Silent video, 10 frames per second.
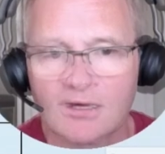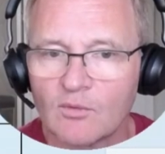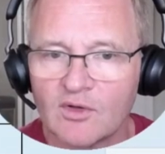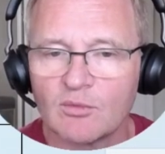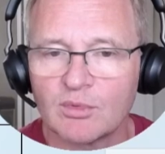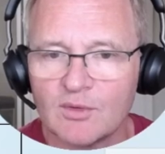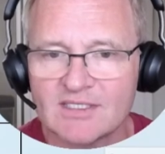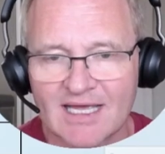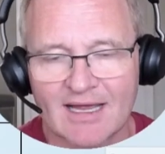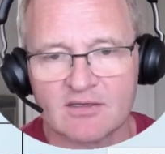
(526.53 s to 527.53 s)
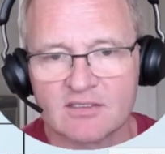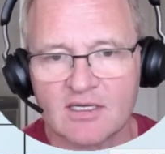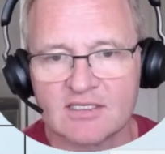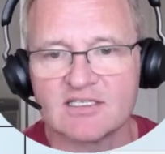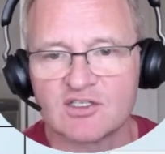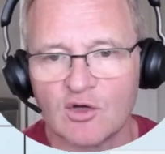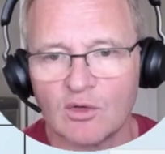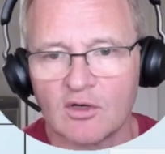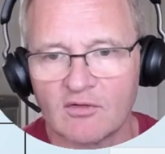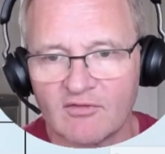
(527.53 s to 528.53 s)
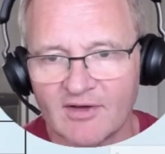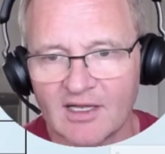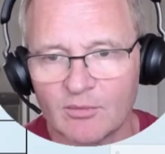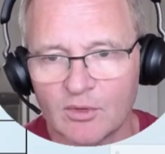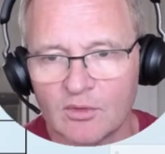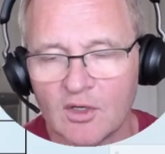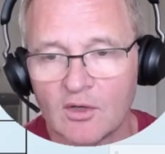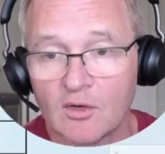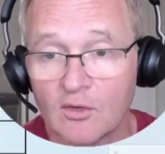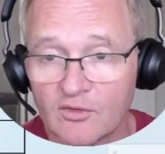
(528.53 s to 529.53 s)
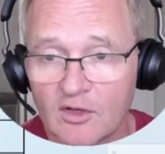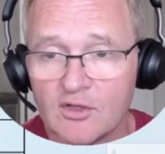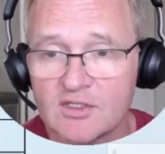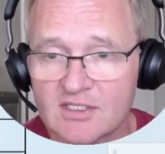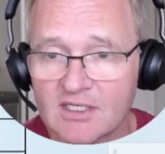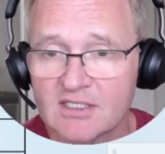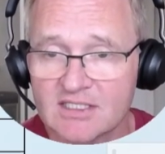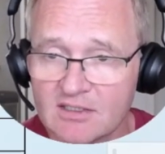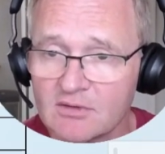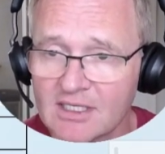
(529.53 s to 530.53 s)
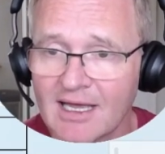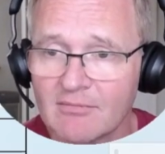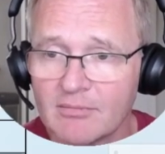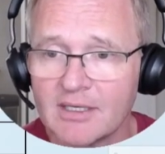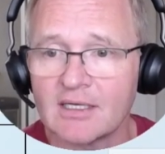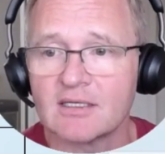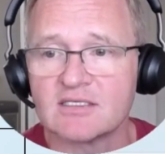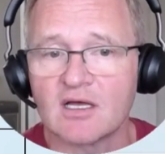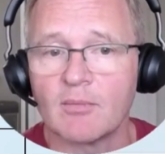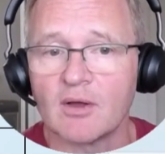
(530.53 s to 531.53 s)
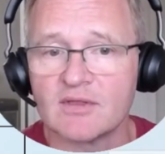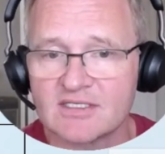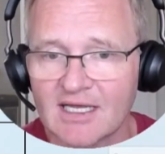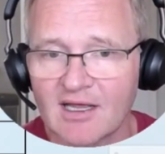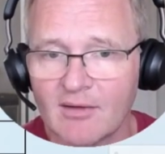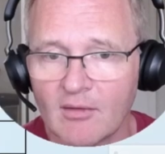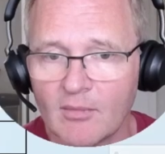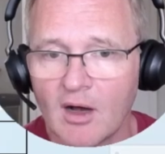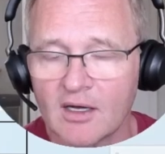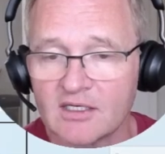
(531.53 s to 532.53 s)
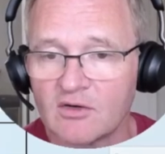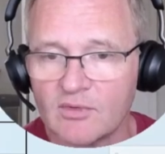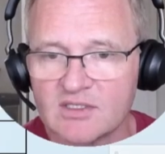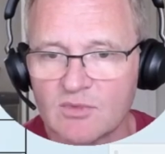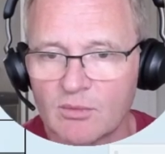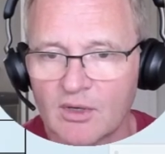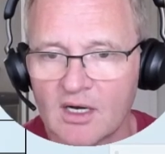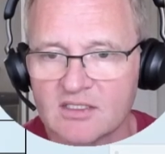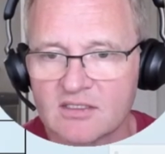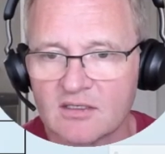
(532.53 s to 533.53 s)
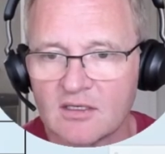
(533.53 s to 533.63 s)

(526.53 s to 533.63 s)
Well, the Blue is out as it's no longer available, although you still can pick this up on the second-hand market at a reasonable price.